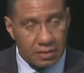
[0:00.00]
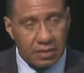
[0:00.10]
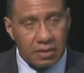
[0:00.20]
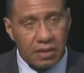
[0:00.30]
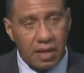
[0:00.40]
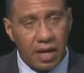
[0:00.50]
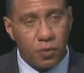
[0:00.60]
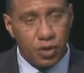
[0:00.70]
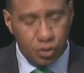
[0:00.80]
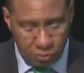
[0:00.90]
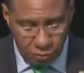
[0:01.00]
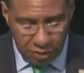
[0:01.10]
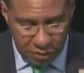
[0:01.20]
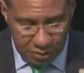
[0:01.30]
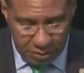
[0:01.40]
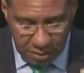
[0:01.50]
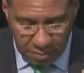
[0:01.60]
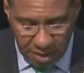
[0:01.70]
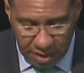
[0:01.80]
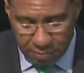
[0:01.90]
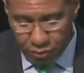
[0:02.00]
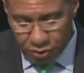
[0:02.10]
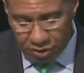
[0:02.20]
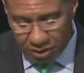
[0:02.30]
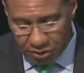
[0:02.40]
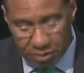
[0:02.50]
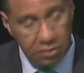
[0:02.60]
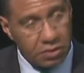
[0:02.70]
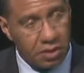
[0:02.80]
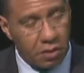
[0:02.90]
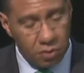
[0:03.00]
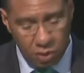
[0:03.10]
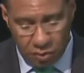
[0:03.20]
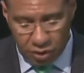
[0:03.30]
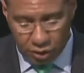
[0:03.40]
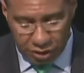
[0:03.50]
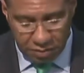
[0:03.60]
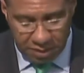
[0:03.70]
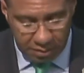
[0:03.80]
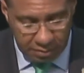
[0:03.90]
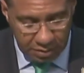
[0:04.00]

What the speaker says: I wish to register my appreciation to the outgoing chairman